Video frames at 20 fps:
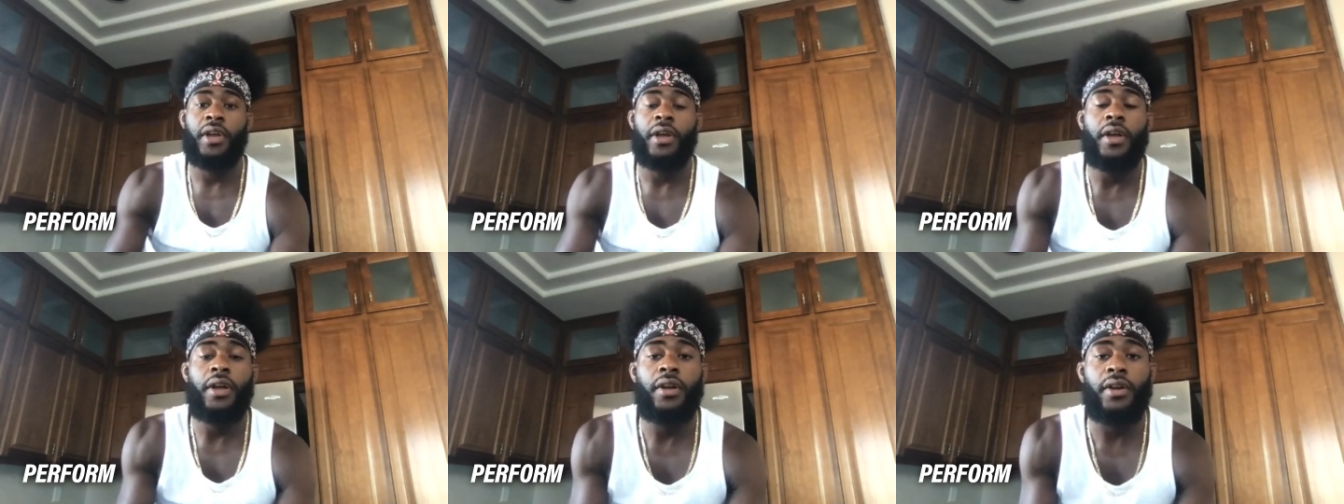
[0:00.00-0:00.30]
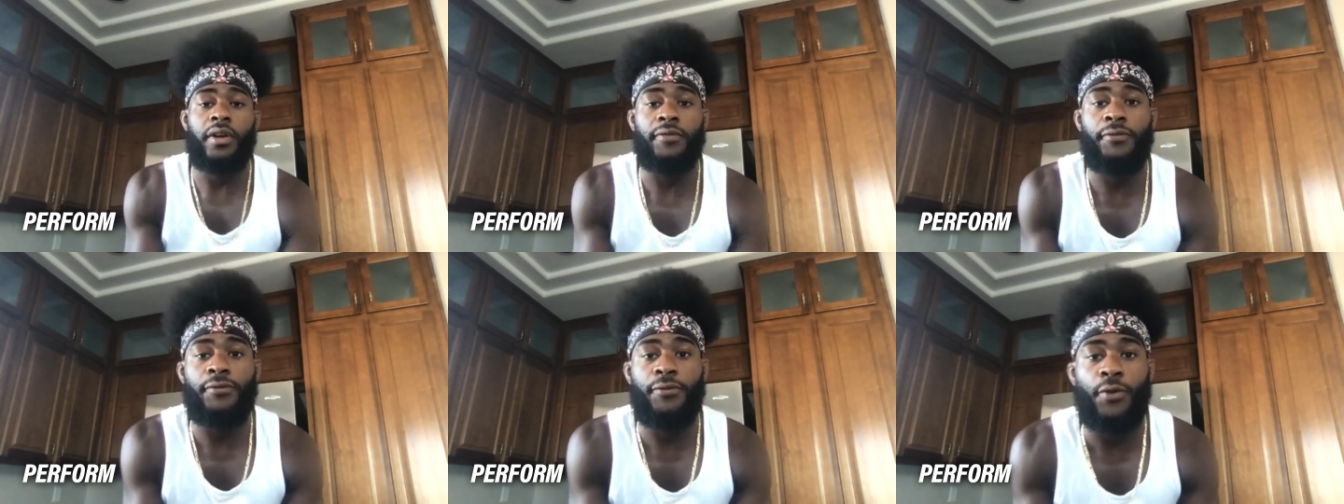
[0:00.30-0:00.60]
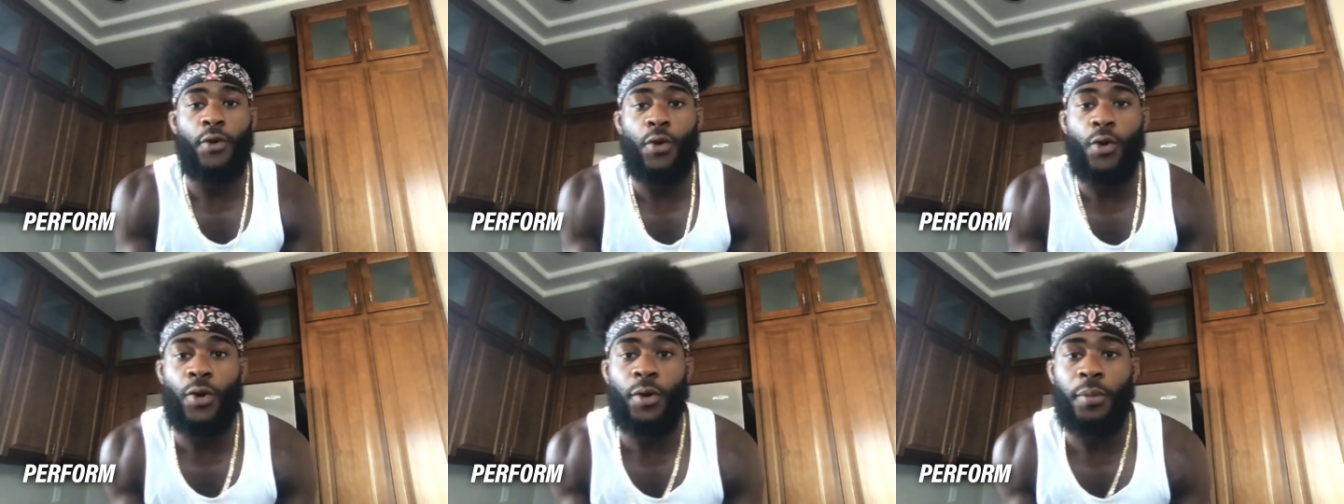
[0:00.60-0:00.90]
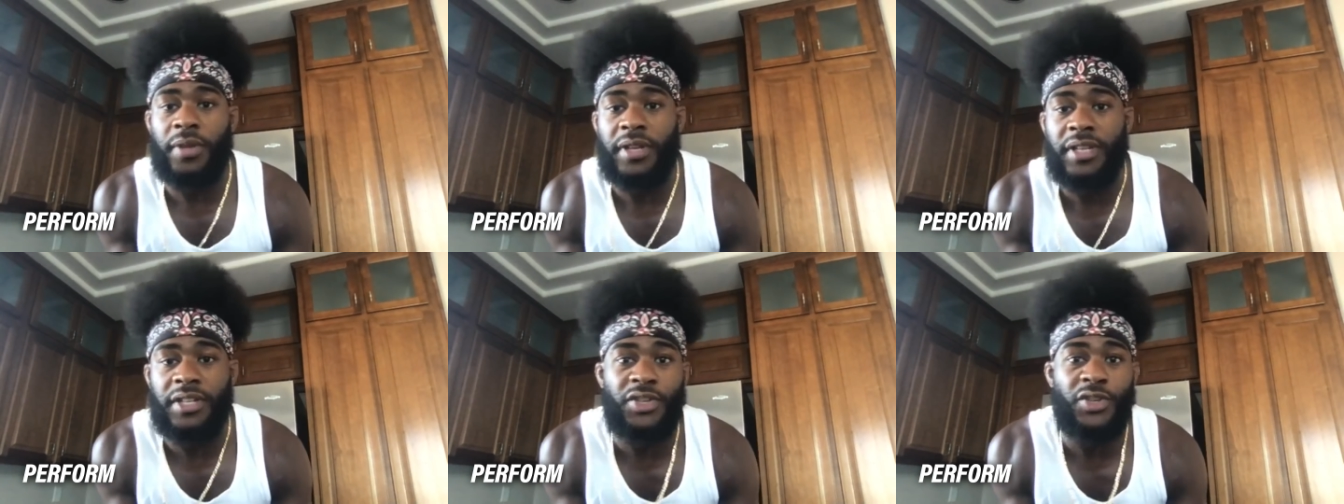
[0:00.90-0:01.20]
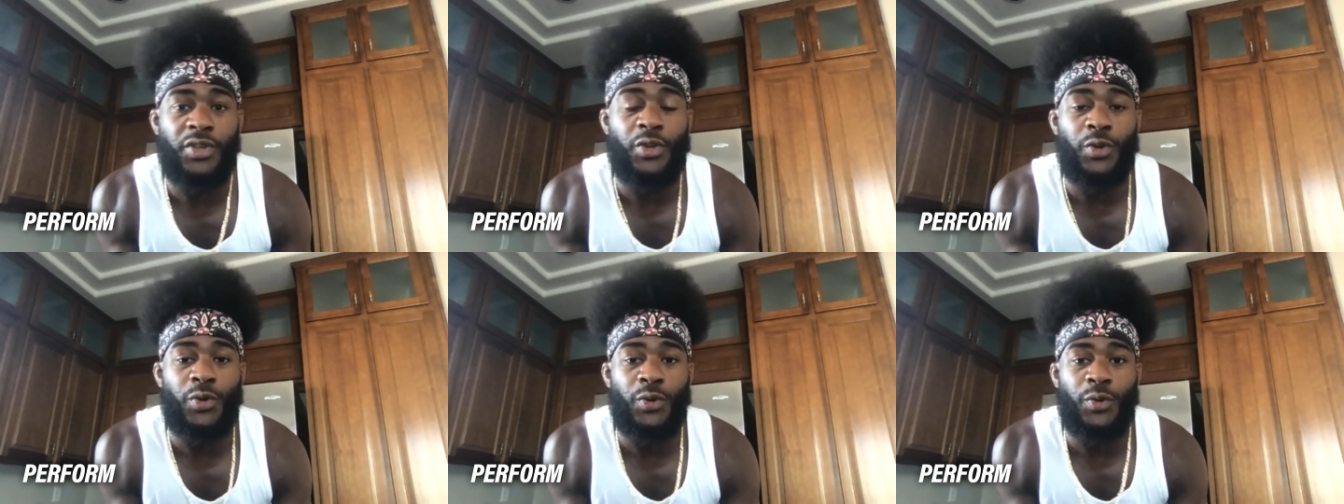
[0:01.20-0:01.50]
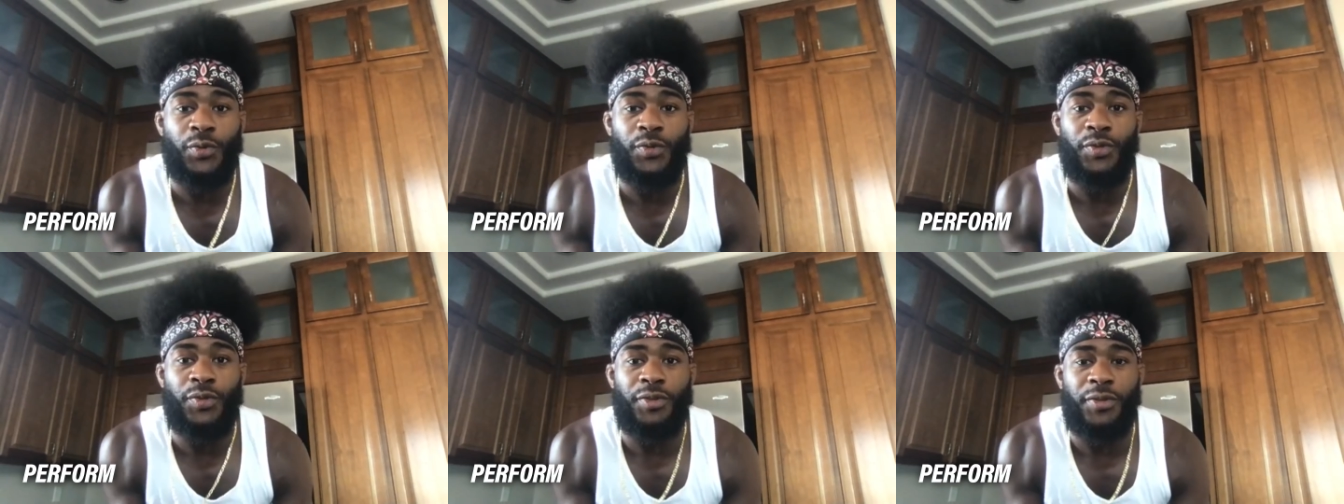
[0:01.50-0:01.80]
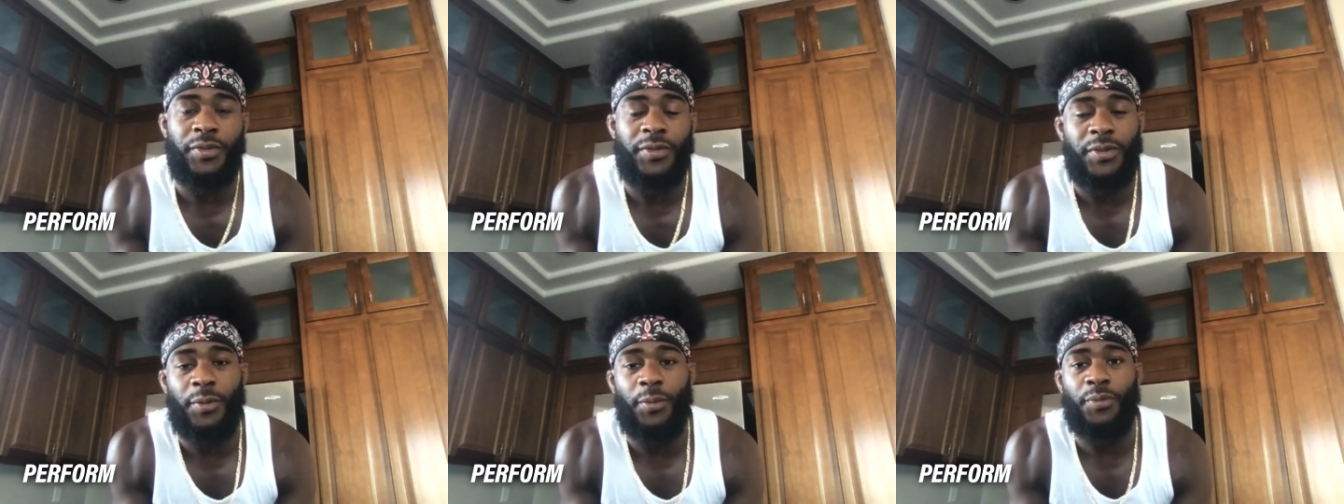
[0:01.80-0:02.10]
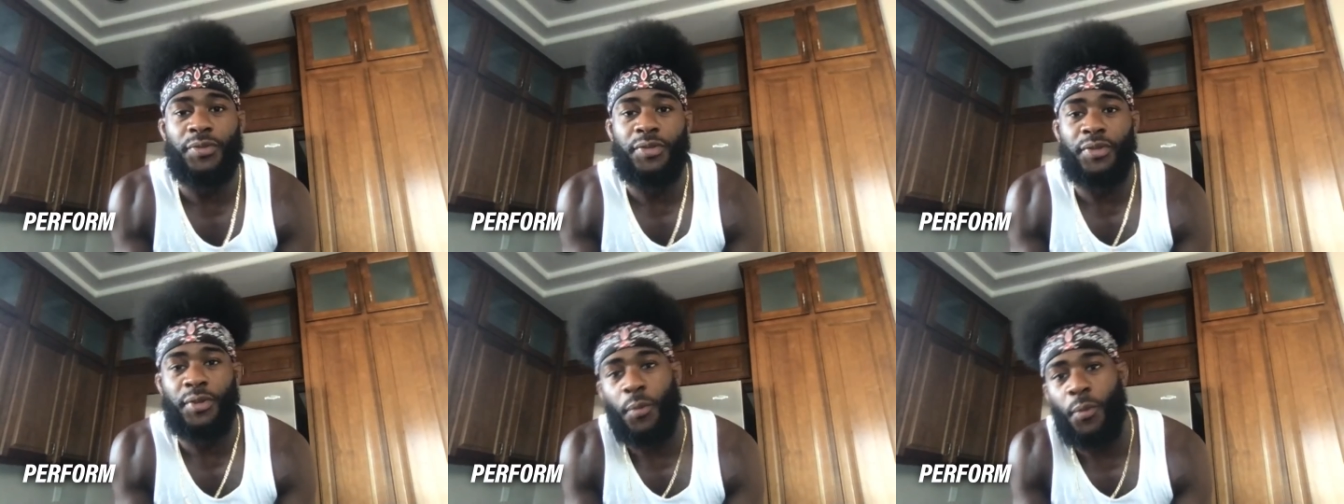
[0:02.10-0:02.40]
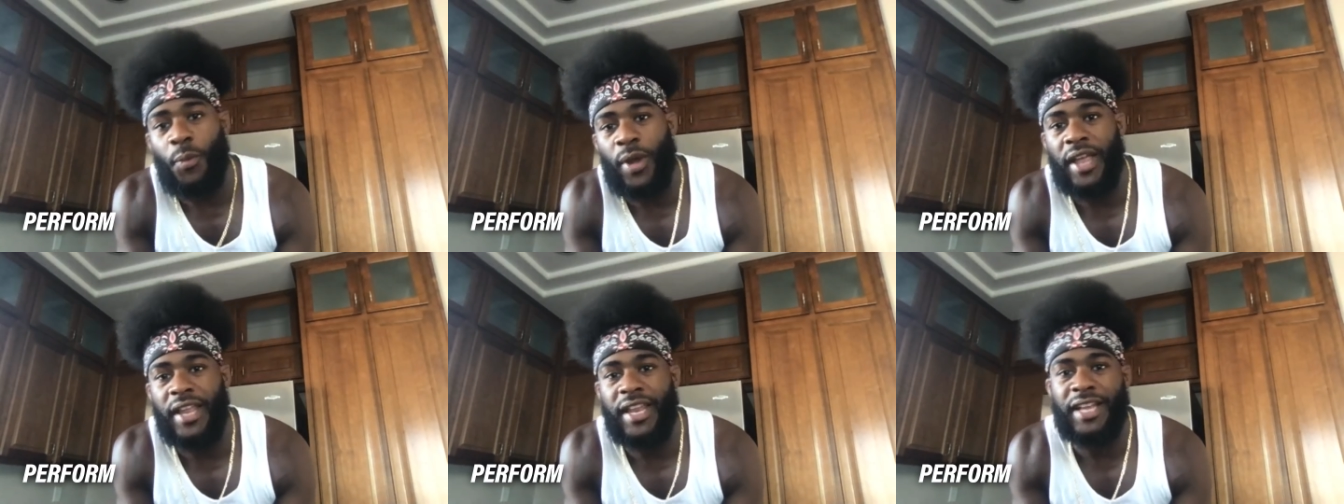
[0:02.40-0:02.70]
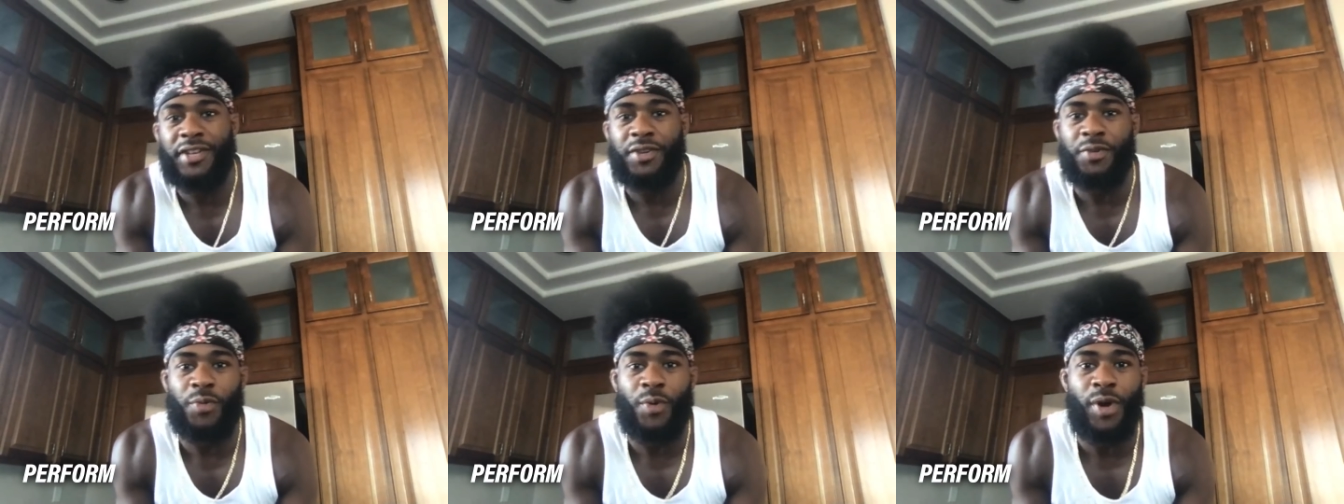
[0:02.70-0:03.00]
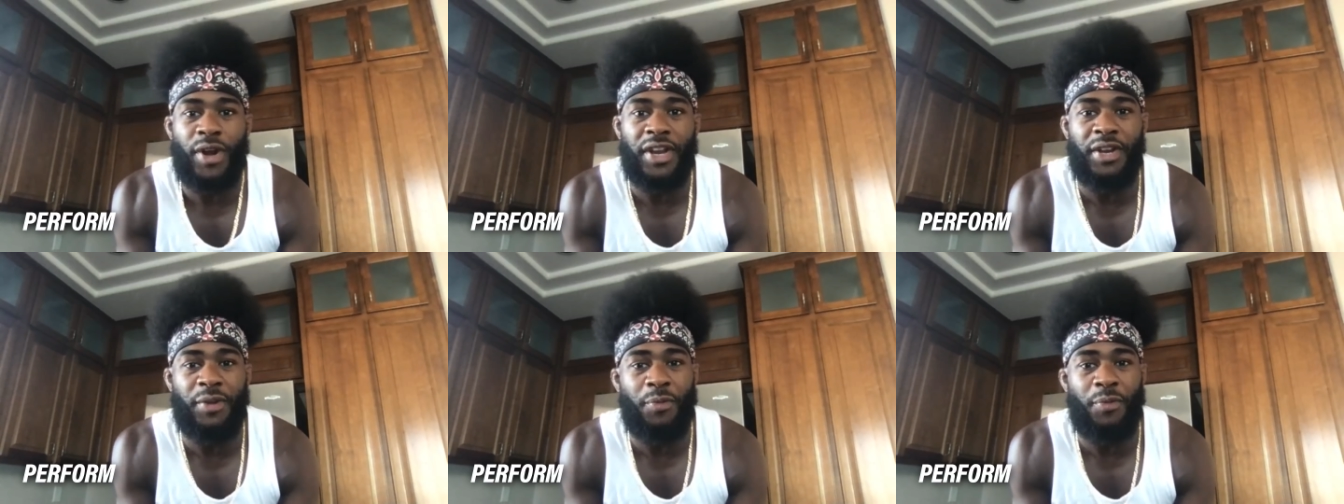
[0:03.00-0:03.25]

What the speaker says: conform into the way that you want it.